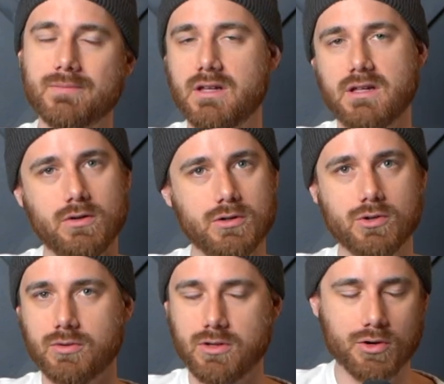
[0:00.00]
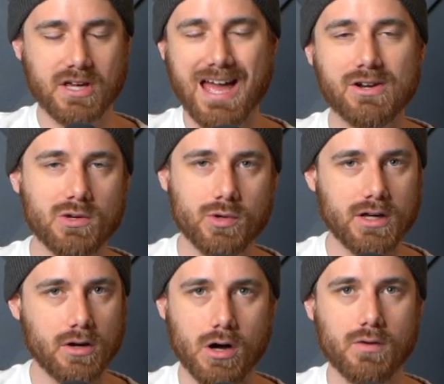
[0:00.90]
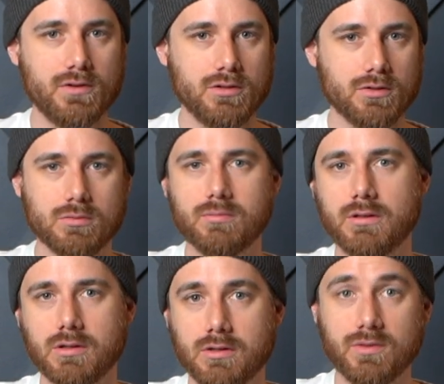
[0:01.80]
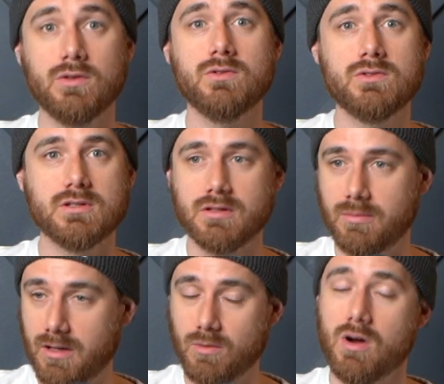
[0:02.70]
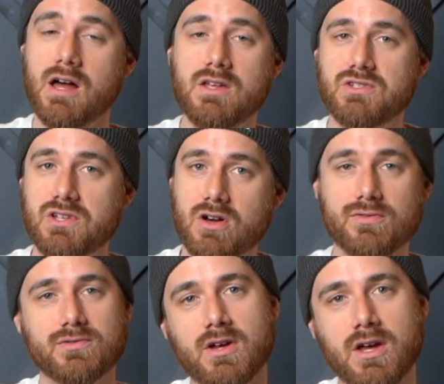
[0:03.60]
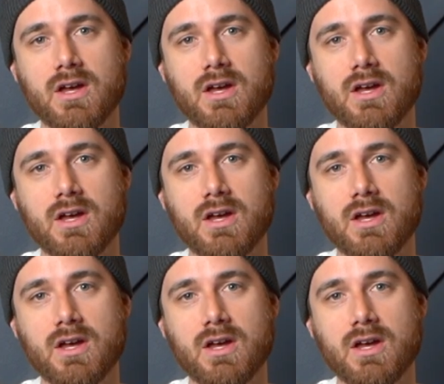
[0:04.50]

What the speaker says: your counting will get off, and you'll be confused, and it'll be like, why is this off?